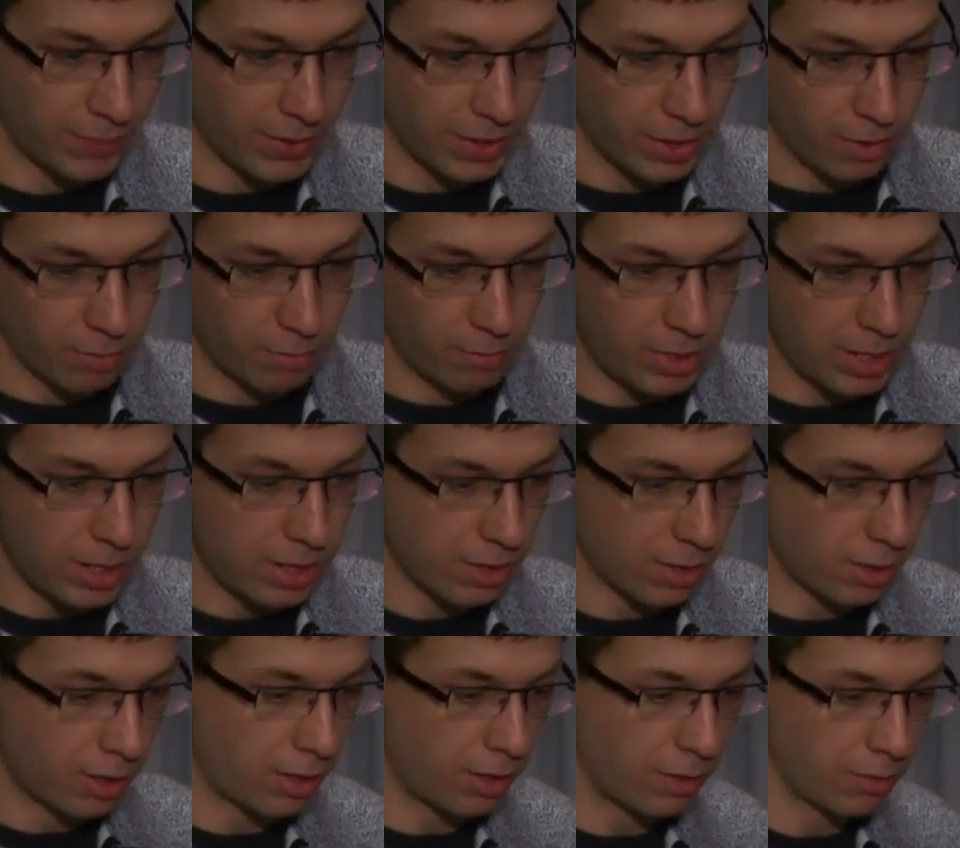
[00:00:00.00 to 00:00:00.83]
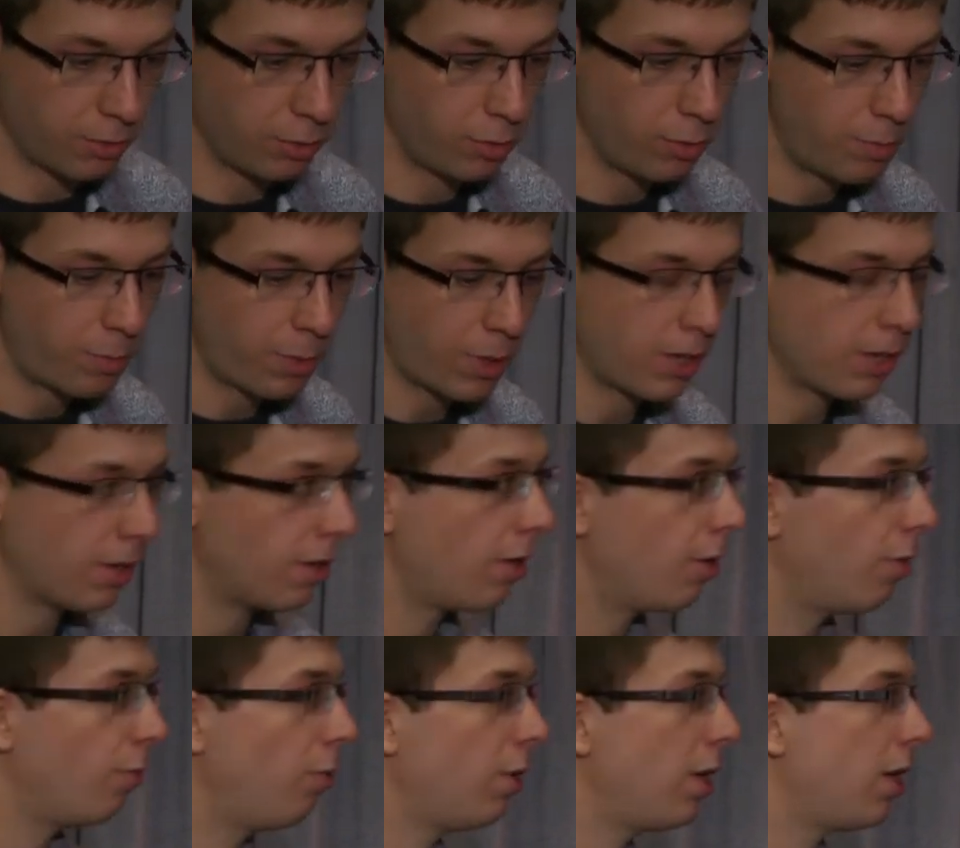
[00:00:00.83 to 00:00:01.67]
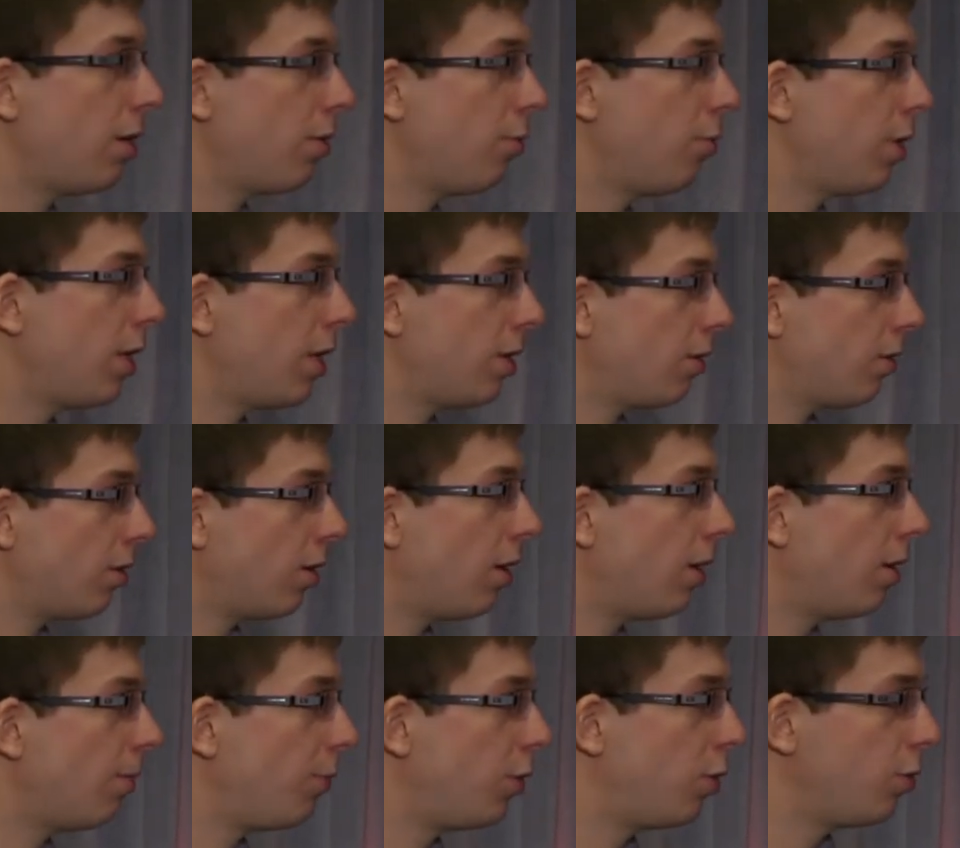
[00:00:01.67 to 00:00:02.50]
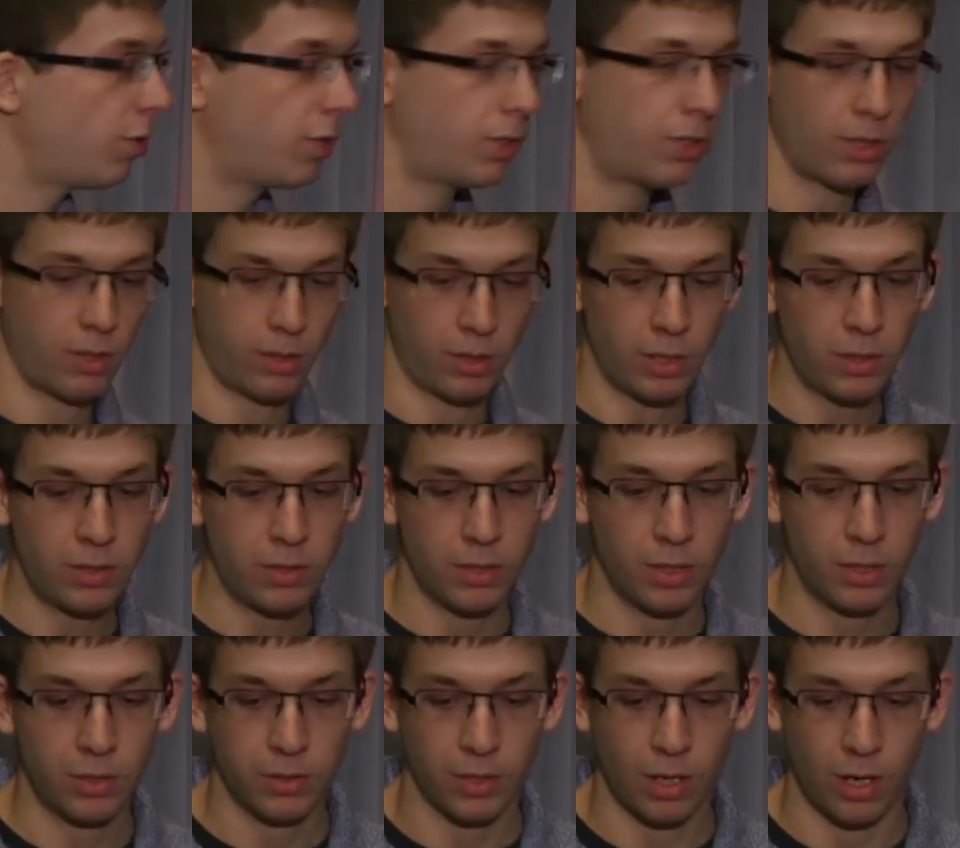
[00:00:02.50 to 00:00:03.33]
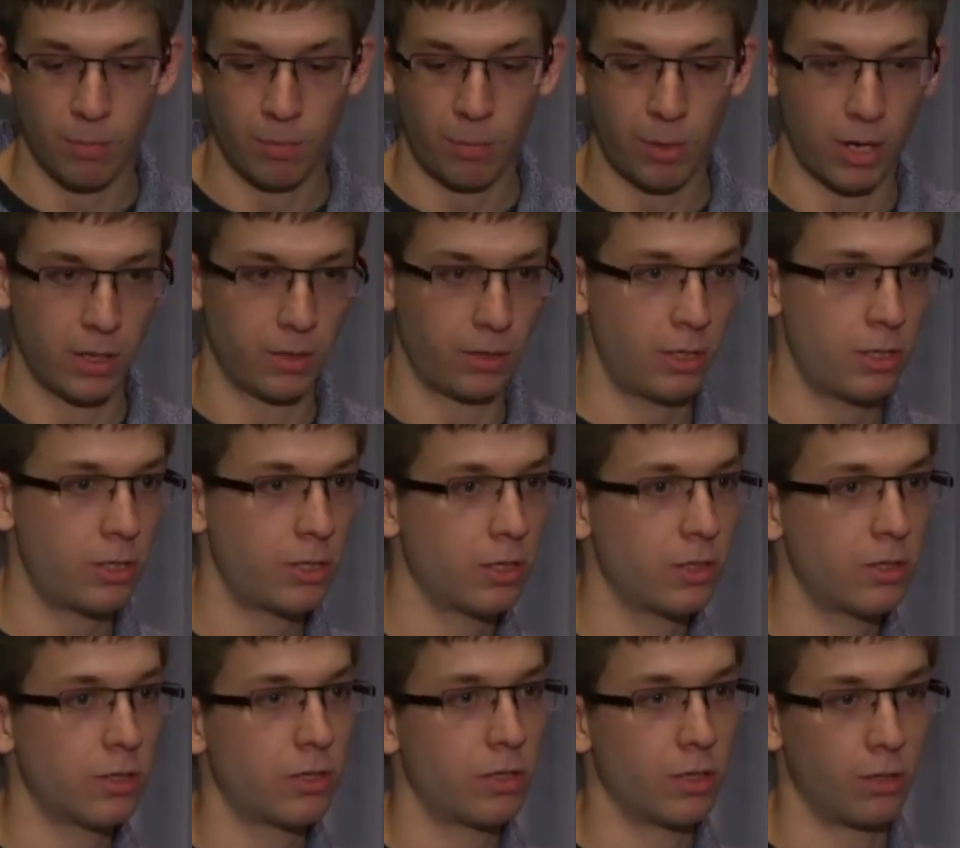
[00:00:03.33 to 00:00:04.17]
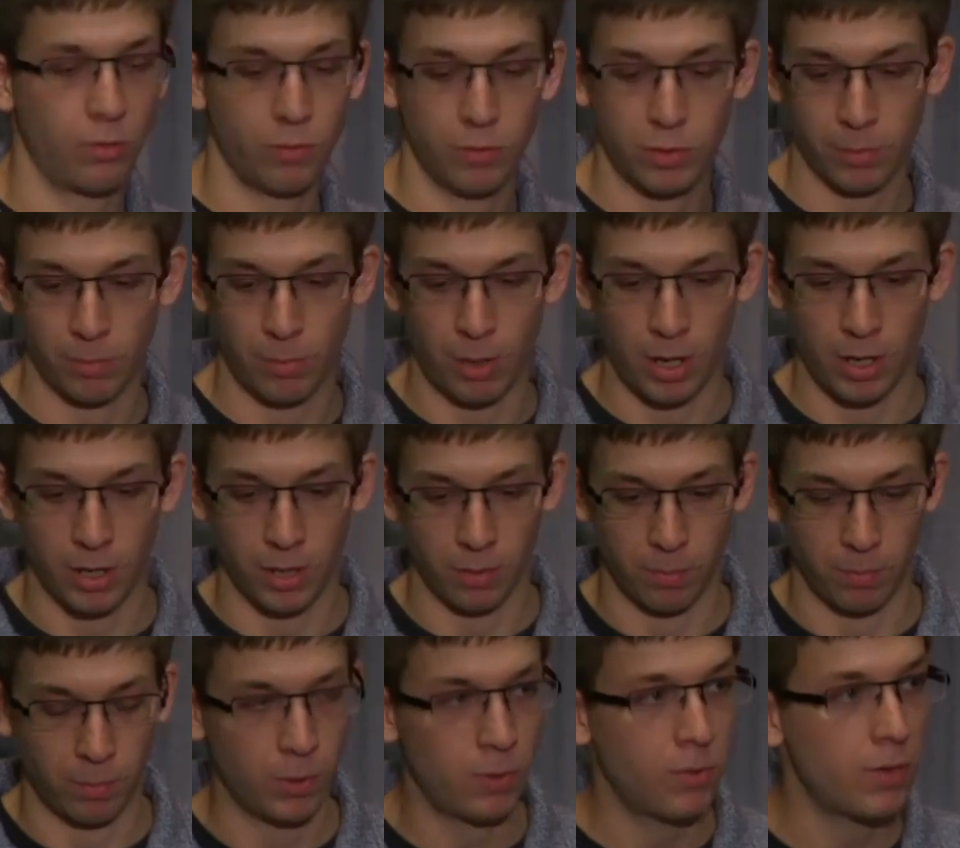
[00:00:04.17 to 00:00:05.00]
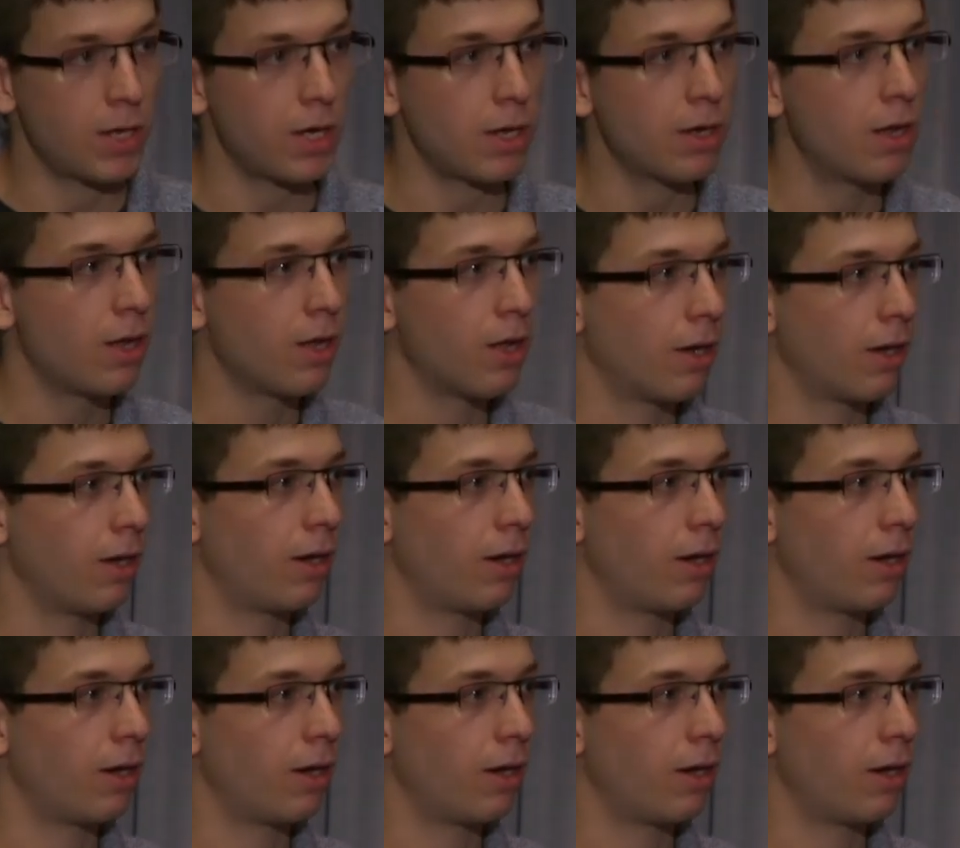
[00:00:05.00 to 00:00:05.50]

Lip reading: We do statistics on partitions to do smarter pruning.